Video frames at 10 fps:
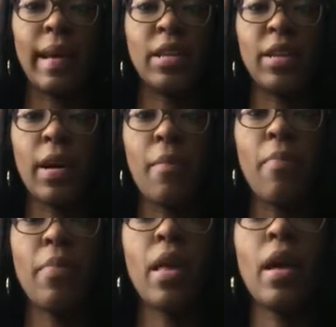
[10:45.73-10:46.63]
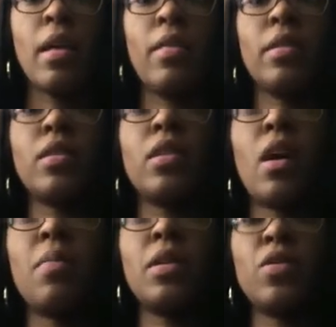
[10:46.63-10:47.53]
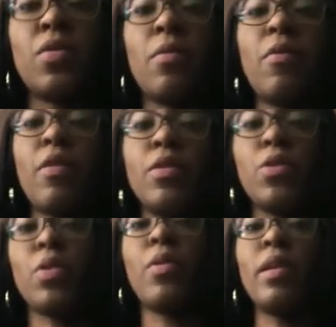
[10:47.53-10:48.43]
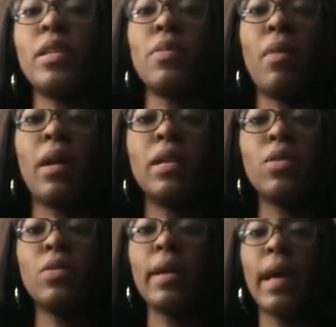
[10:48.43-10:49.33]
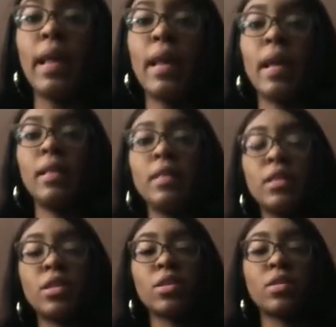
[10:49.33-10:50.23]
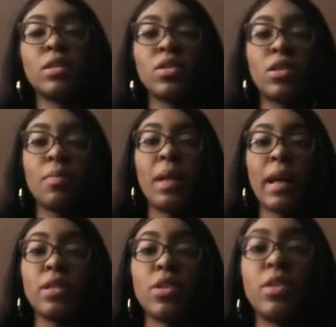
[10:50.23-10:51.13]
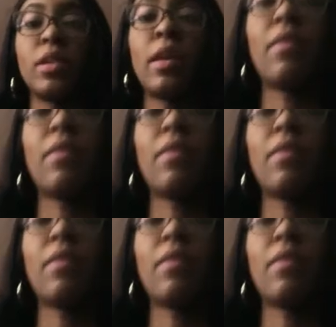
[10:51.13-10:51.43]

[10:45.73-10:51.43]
H&M. This top is from Forever 21. It's a bodysuit again, and this is just a black skirt